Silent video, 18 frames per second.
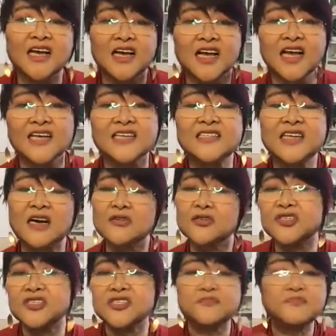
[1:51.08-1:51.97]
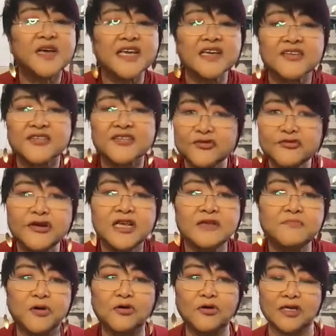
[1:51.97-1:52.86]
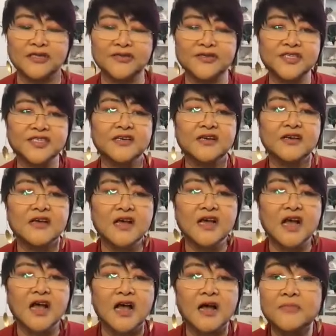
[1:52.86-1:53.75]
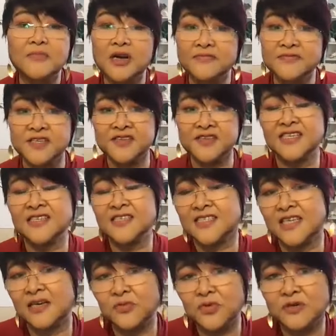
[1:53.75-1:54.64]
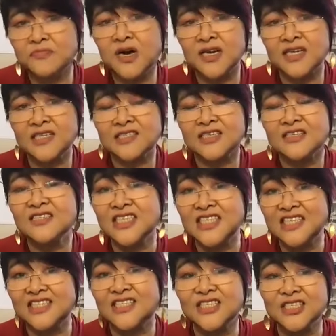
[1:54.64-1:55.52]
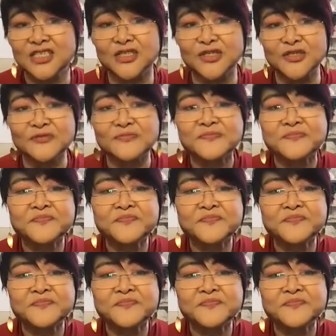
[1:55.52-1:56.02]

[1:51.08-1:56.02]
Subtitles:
and I'll just make 3 points of the things that we might need to do.